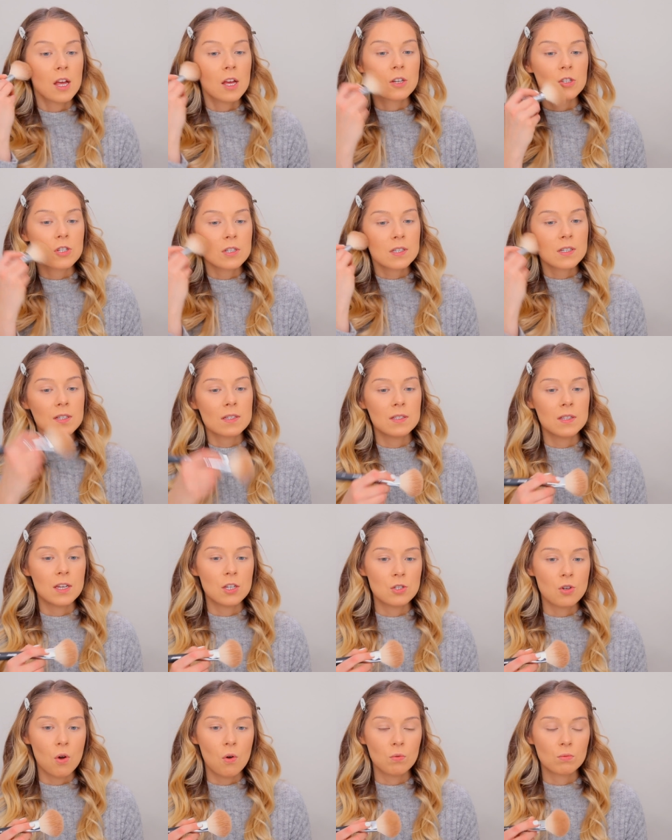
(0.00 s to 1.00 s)
just because
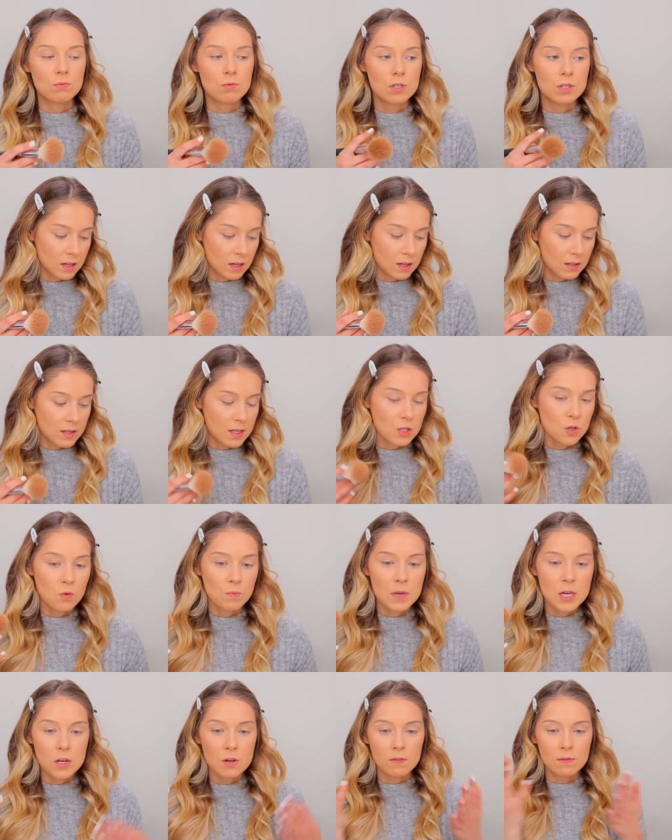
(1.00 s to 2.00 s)
they don't They don't
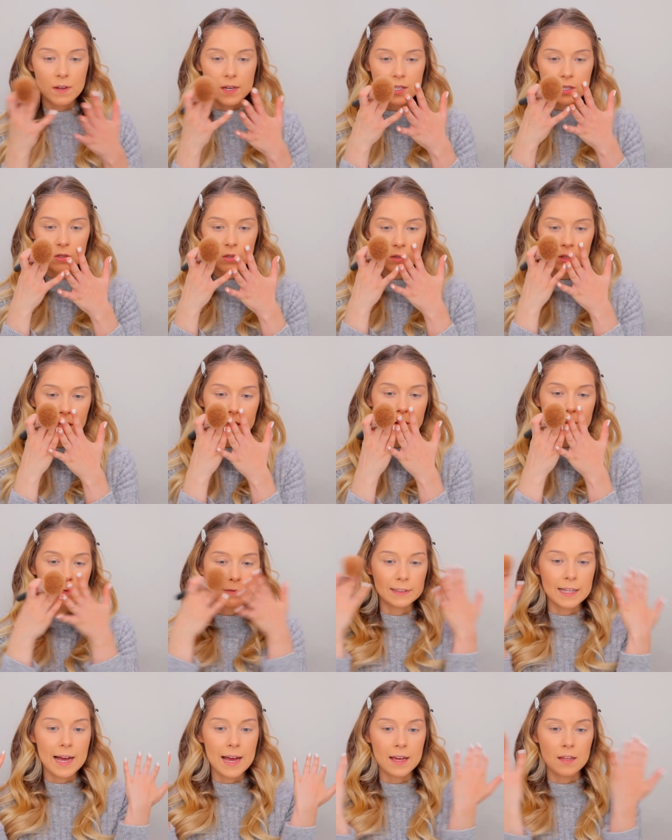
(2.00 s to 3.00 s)
make your face look like
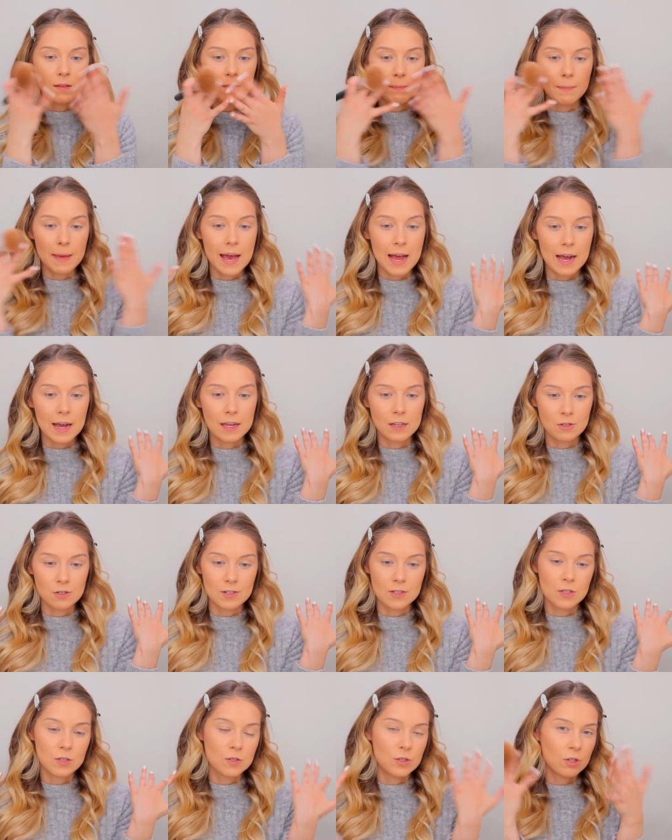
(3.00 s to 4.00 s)
flat and matte and
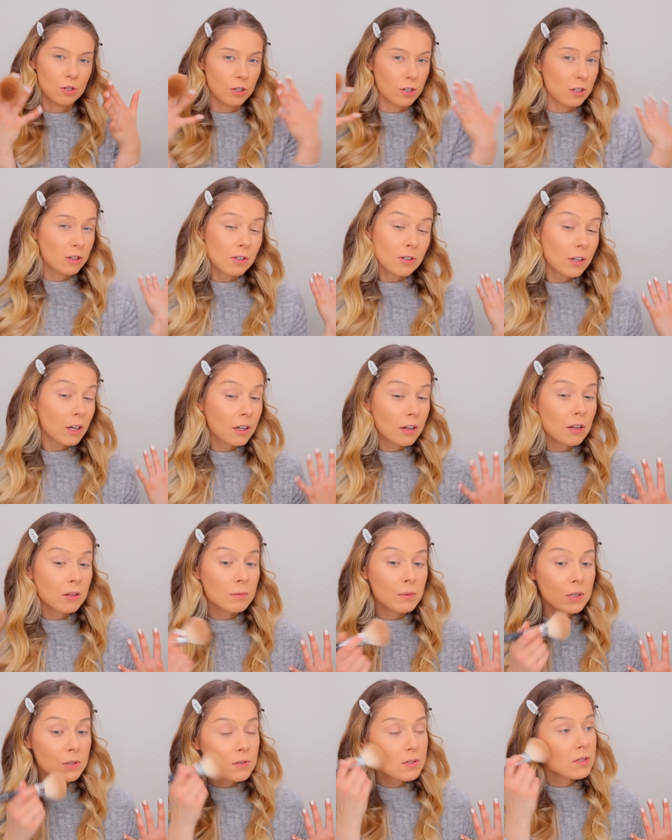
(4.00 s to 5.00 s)
just dirty looking
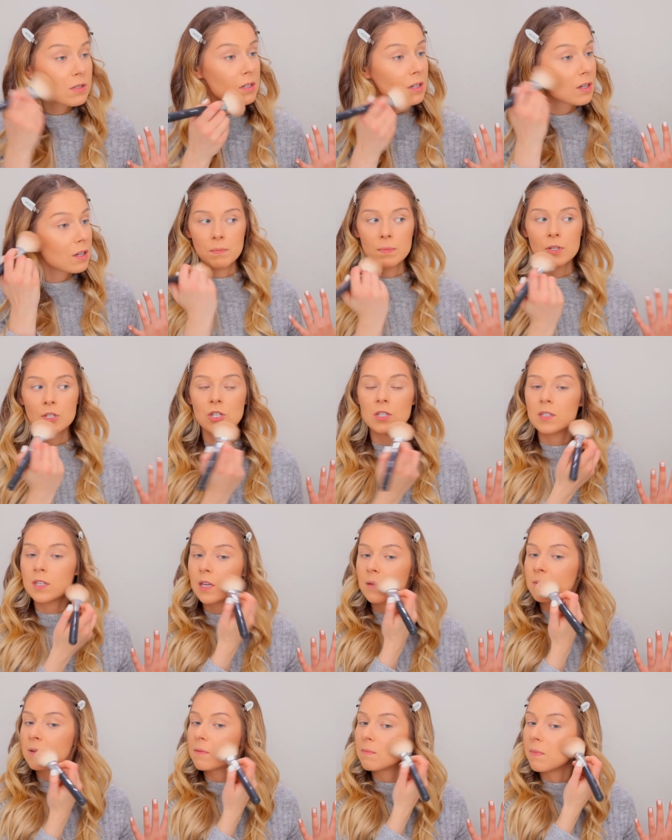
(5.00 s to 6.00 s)
almost. But just
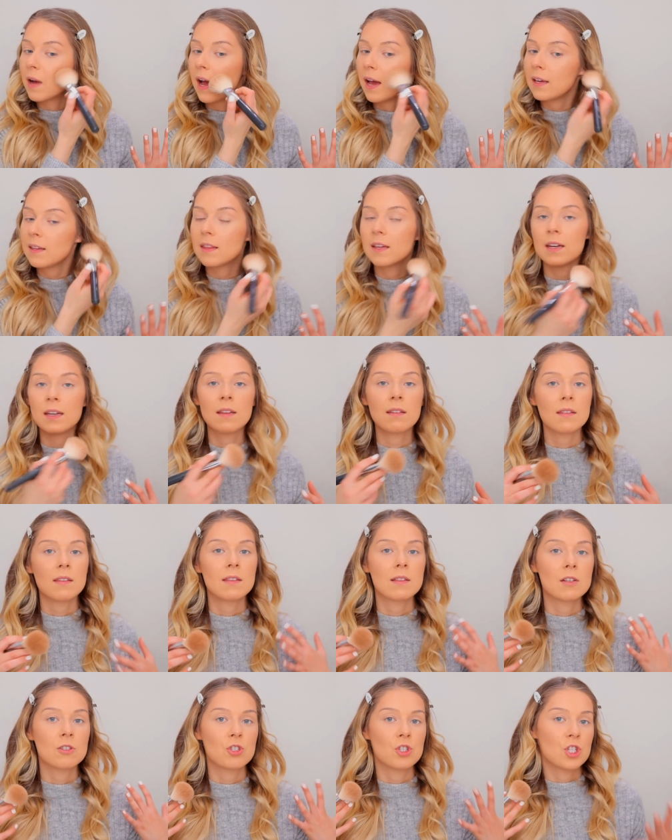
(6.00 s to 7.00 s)
keep in mind that
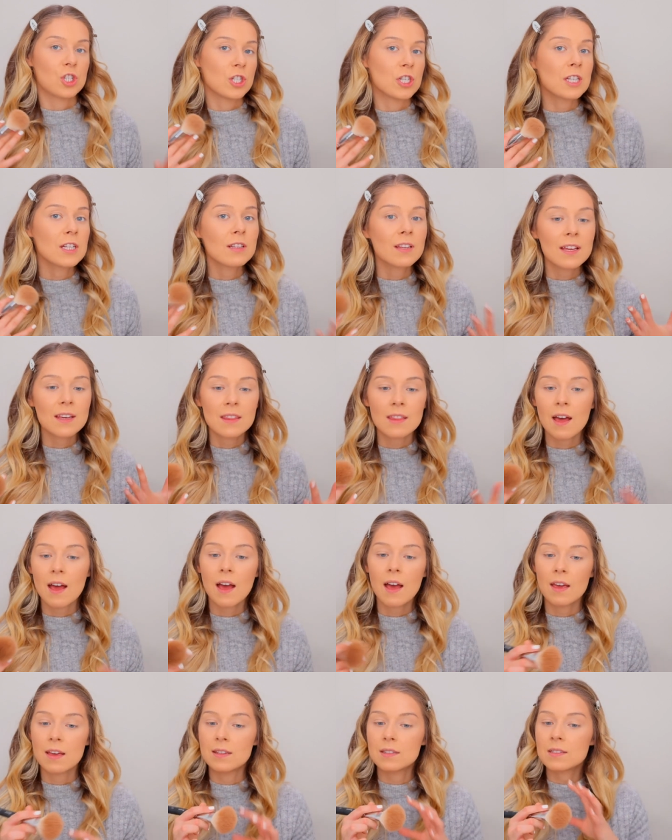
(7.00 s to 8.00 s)
anything that's sheeny like
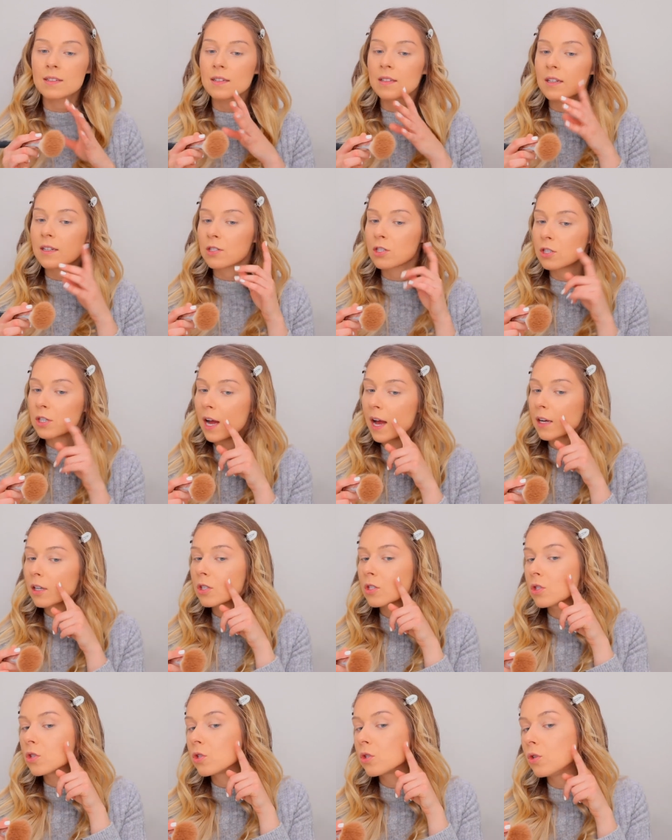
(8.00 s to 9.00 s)
that, it's gonna
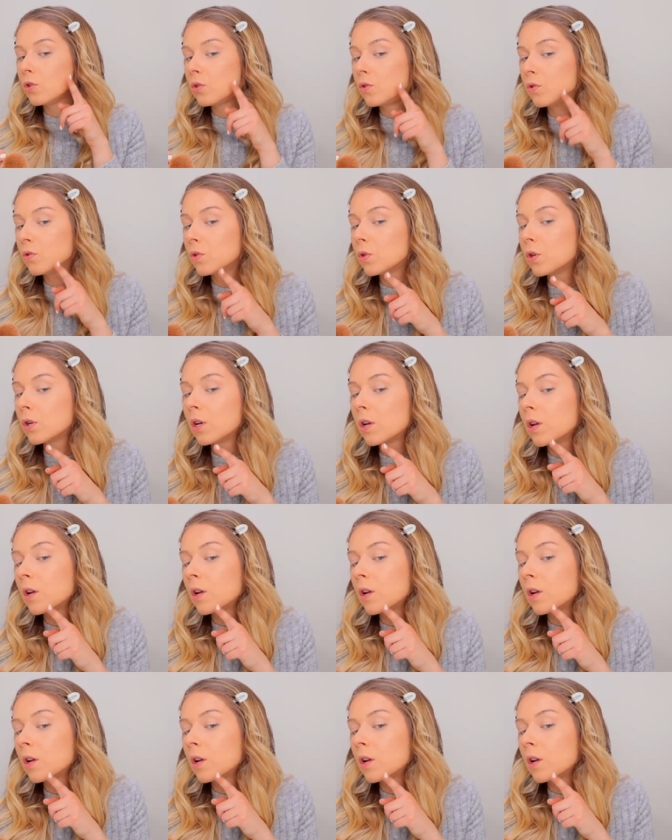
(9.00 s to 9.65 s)
attract to